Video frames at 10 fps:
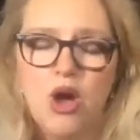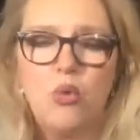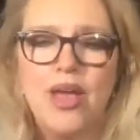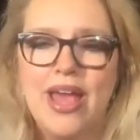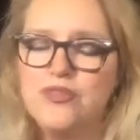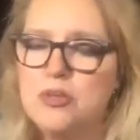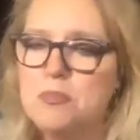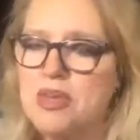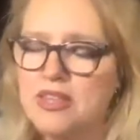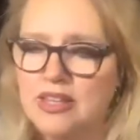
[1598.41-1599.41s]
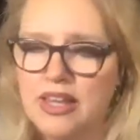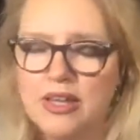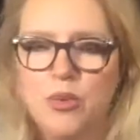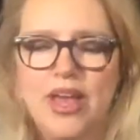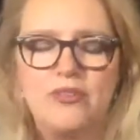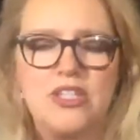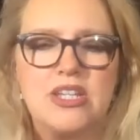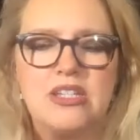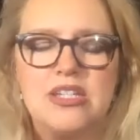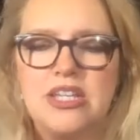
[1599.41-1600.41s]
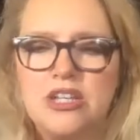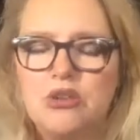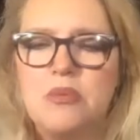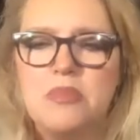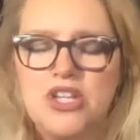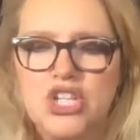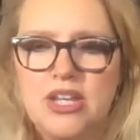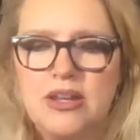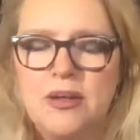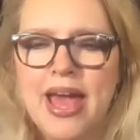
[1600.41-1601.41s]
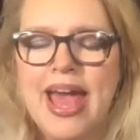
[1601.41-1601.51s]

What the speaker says: We have to be the light. We have to continue the mission.